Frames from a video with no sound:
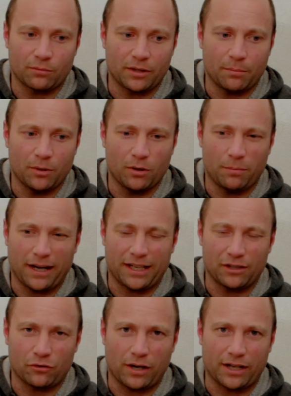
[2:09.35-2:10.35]
When you put a
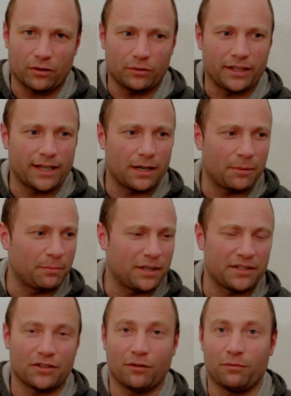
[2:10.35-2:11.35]
backing track on, you get a bit
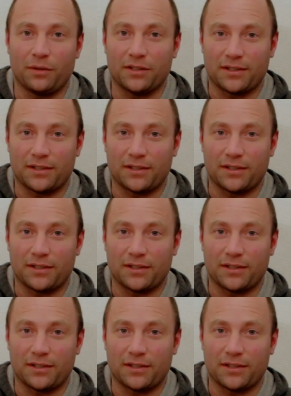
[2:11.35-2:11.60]
pissed off with